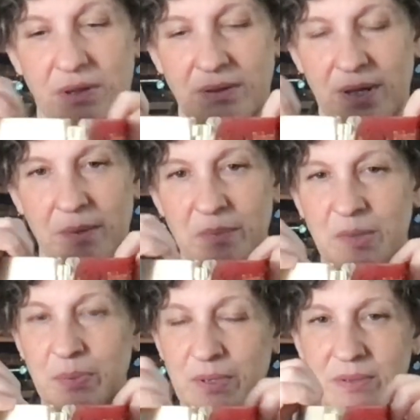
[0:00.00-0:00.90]

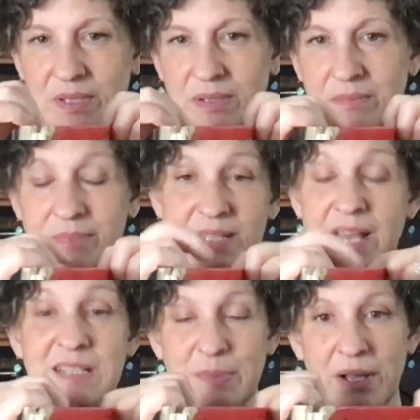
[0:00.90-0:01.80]
the
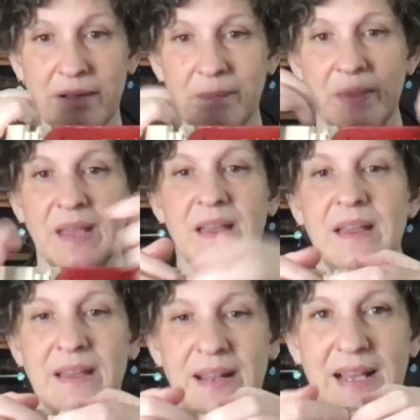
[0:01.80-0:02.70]
text block.
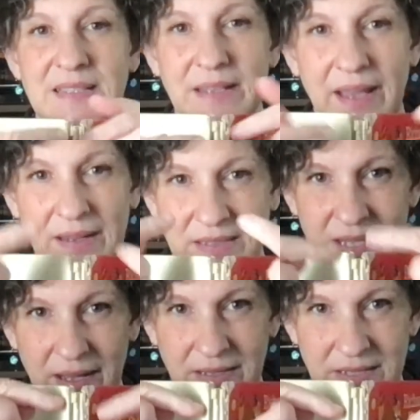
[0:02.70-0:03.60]
It has to get
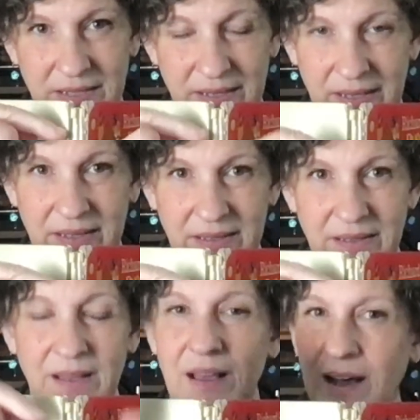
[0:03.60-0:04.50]
tucked
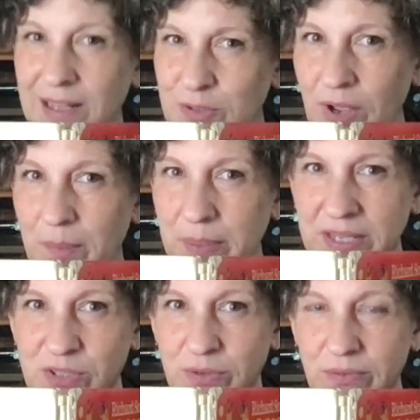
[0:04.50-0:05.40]
in. I'll draw a
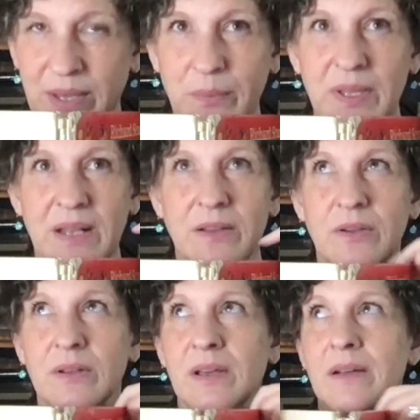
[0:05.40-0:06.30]
picture of that. We'll get a
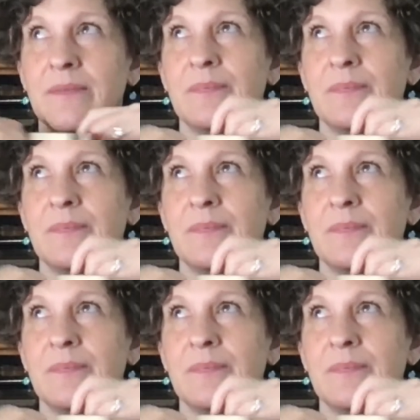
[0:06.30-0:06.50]
good